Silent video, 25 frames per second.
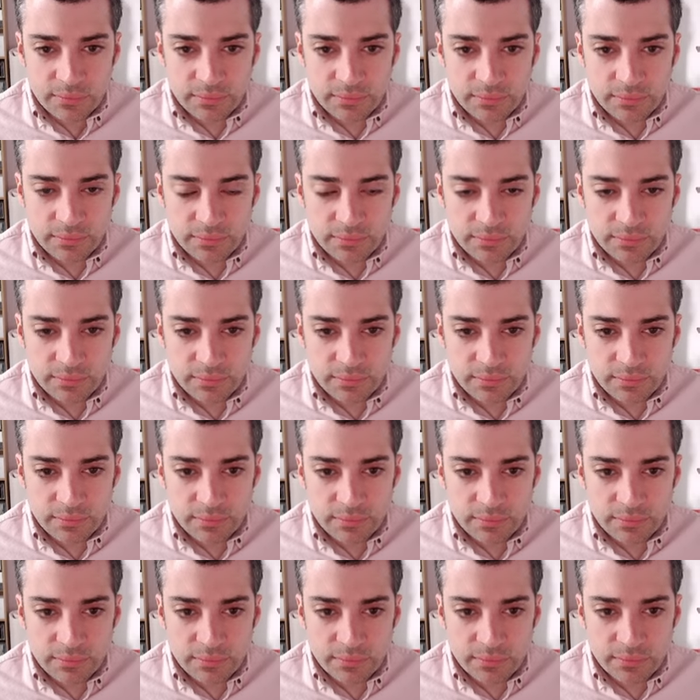
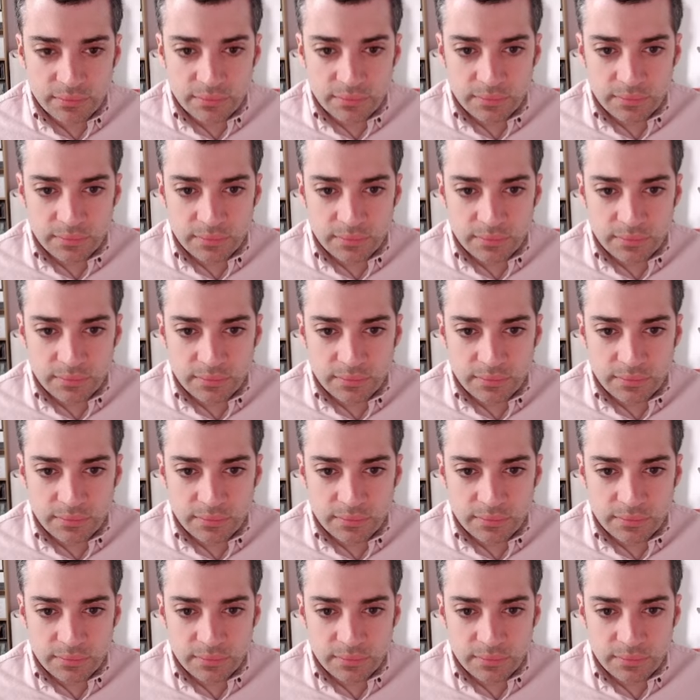(no one is talking)